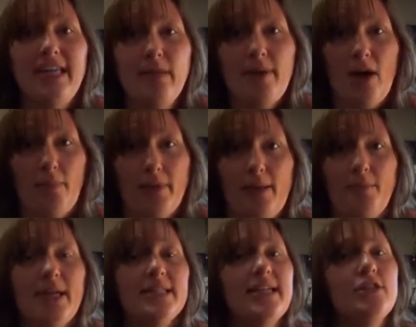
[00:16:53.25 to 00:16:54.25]
email me,
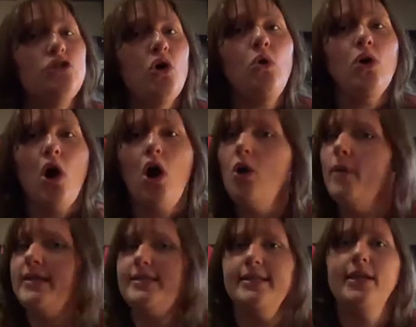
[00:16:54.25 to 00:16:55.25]
because I don't
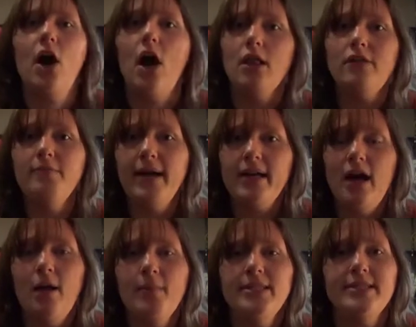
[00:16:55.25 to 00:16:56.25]
always see all of my
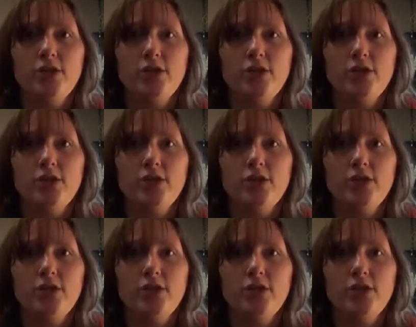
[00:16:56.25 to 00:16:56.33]
comments.